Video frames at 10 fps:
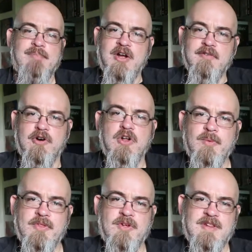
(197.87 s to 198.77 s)
But
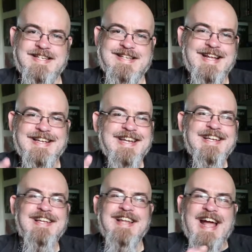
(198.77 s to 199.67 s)
overall, with all this
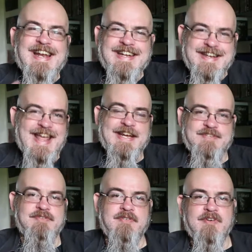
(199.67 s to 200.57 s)
little added
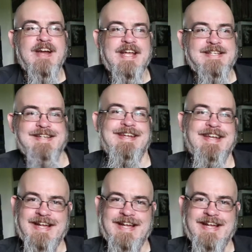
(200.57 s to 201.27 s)
extra variety